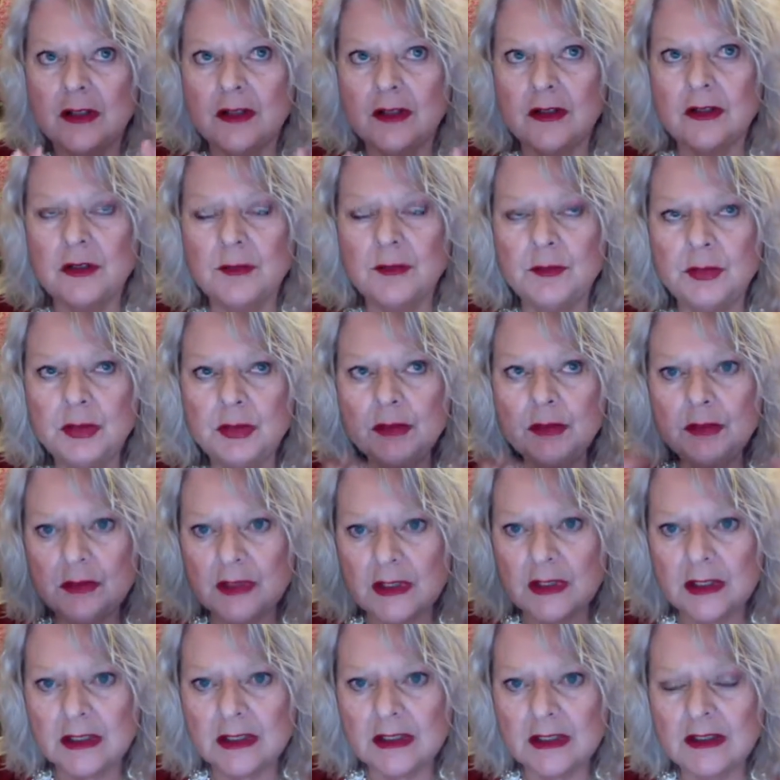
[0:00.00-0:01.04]
the
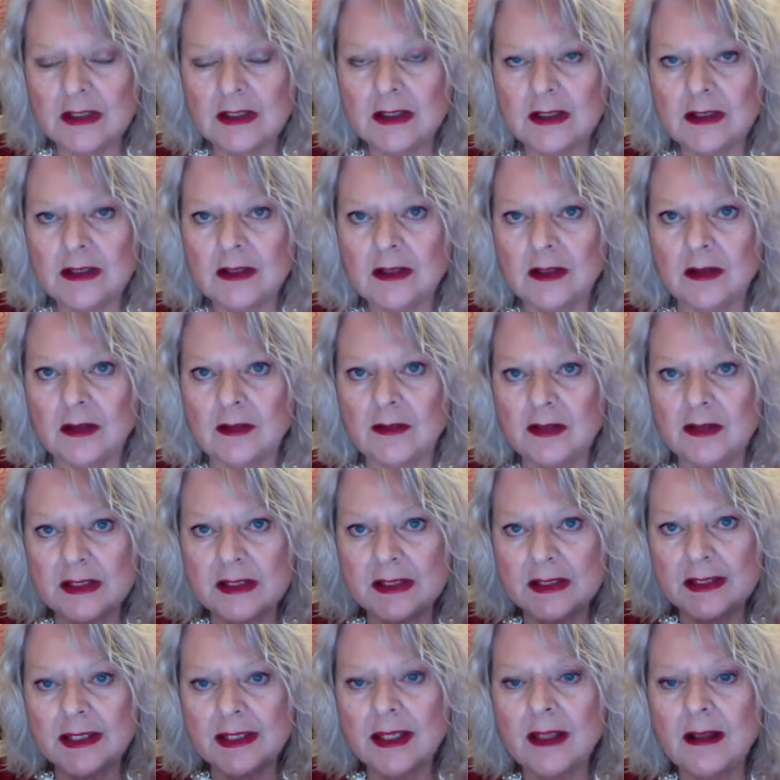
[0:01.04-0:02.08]
beauty of
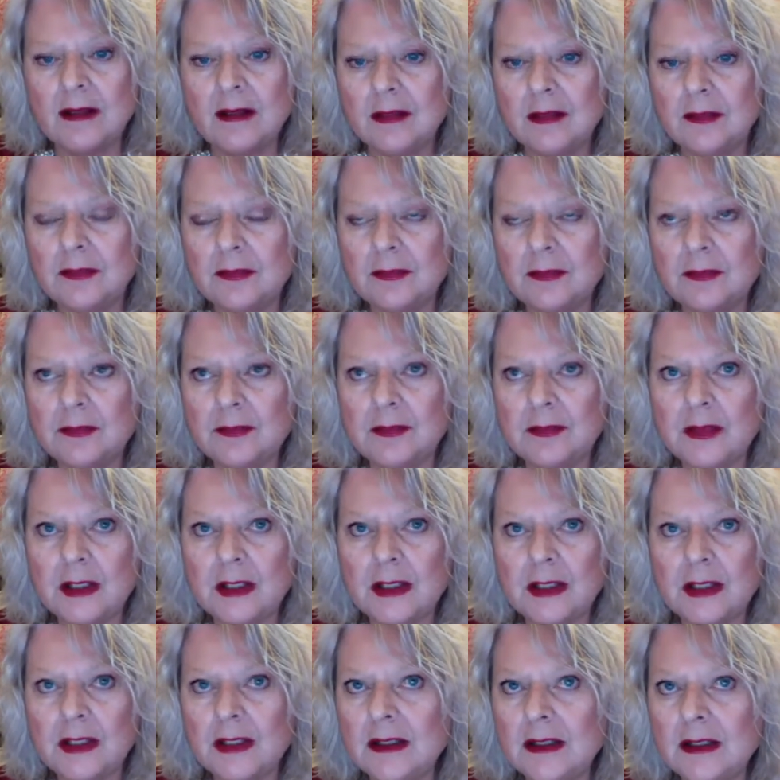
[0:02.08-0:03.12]
itself
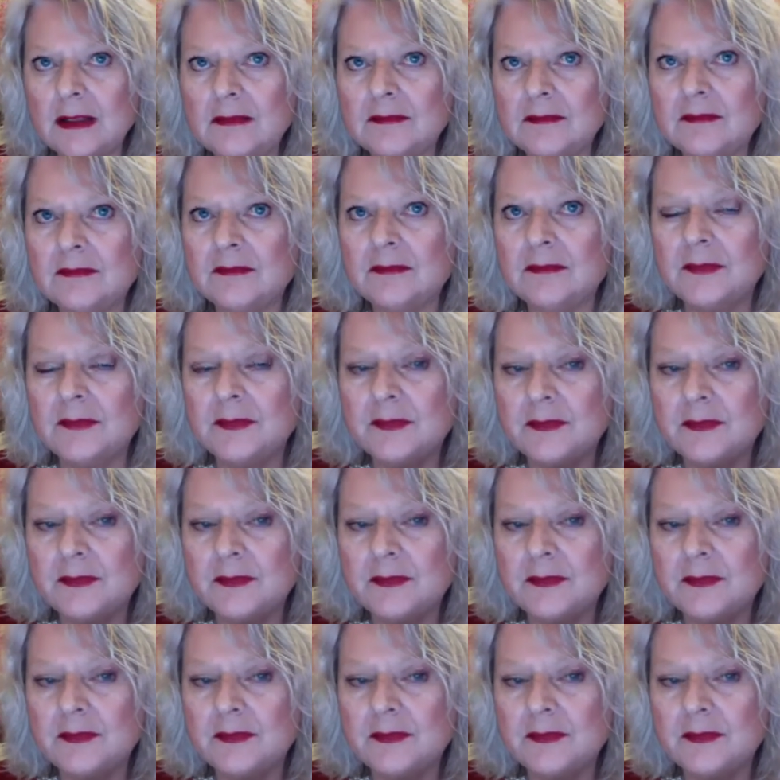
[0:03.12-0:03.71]
in